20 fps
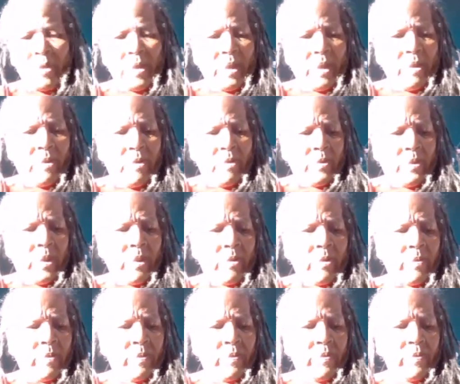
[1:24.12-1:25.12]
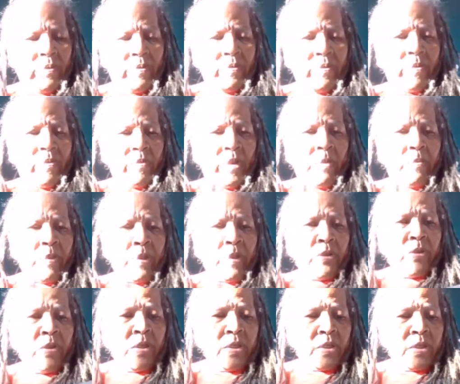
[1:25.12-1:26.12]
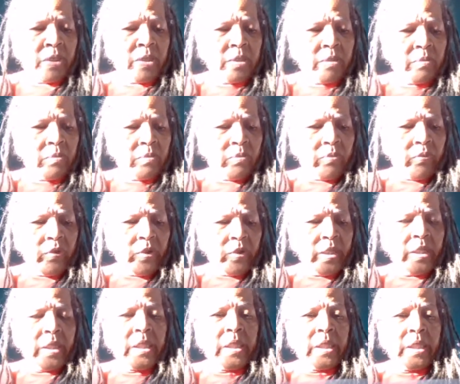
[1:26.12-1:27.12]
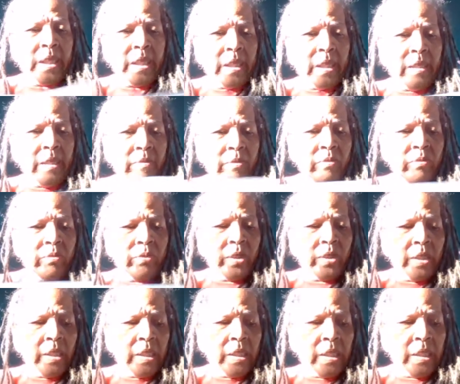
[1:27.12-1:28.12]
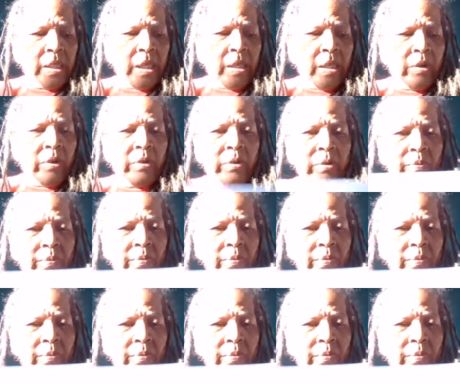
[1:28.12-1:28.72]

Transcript: but I don't know. But it looks really clean and really clear.